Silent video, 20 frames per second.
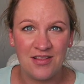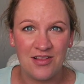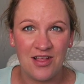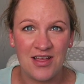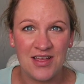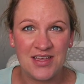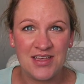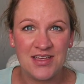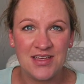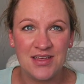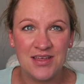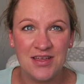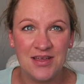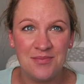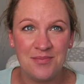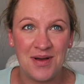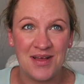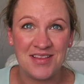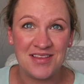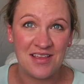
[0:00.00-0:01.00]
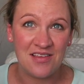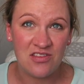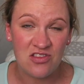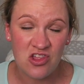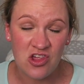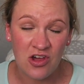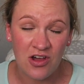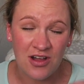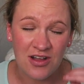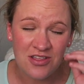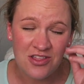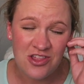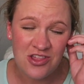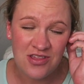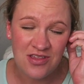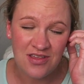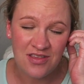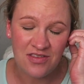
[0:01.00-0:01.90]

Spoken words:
like my discharge.